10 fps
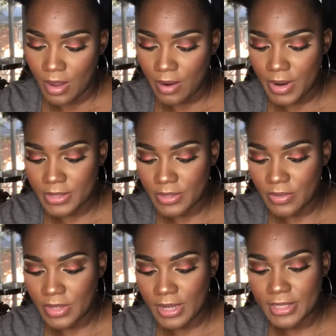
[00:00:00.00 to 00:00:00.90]
All right, so
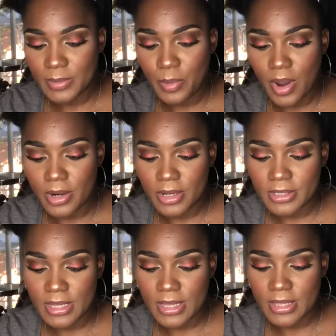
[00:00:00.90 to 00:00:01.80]
the next
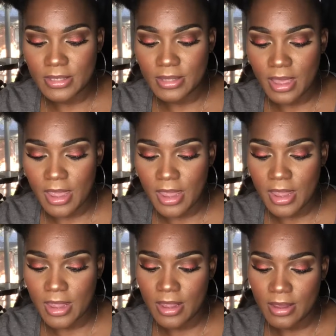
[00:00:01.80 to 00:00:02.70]
product is
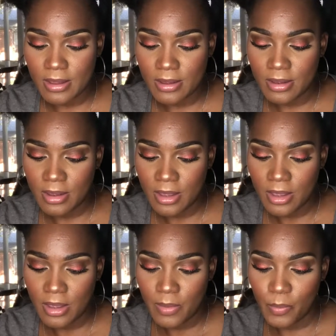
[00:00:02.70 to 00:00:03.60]
a
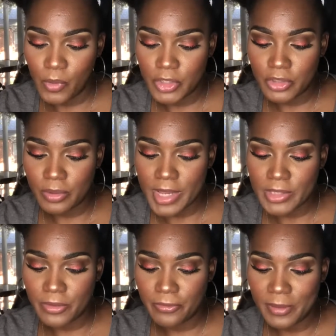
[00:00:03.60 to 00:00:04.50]

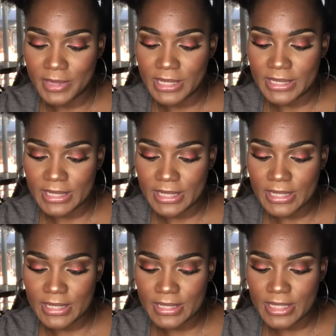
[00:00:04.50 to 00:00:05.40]
moisturizer from
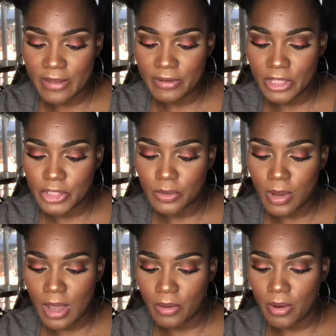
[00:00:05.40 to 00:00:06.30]
Clinique. It's
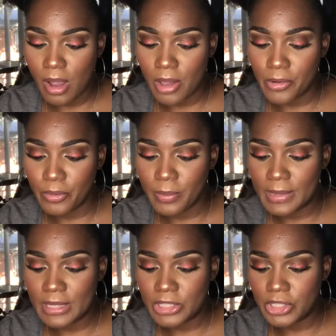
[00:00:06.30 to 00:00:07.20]
72-hour
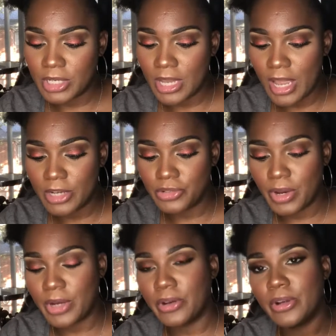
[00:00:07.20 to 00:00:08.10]
auto-replenishing
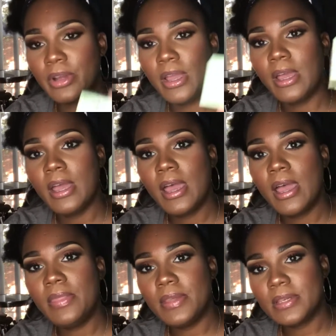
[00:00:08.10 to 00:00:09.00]
hydrator,
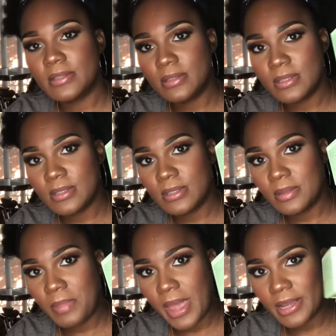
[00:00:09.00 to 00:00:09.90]
and this is
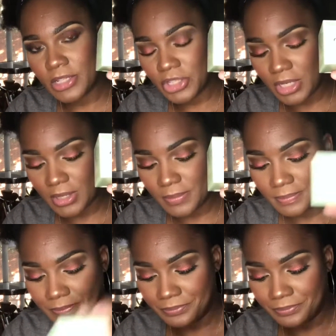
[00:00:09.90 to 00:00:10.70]
the packaging.